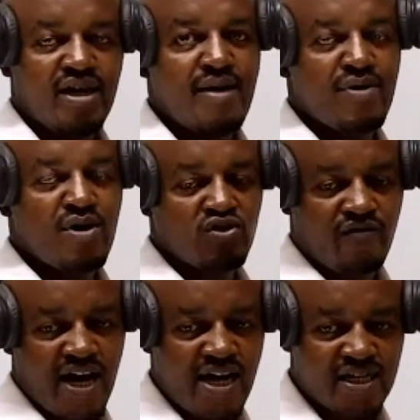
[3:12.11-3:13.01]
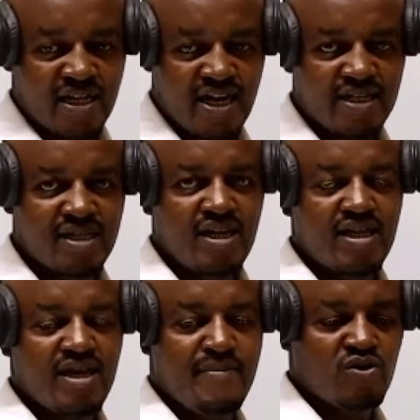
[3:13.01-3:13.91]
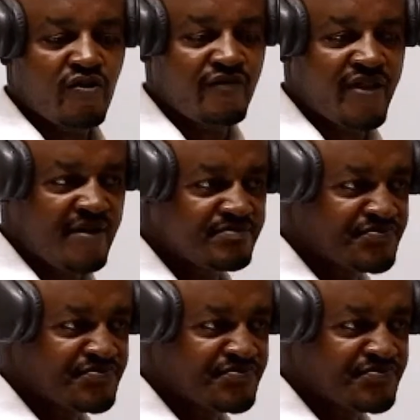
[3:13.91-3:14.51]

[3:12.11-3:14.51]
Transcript: amount of current tax, the amount of the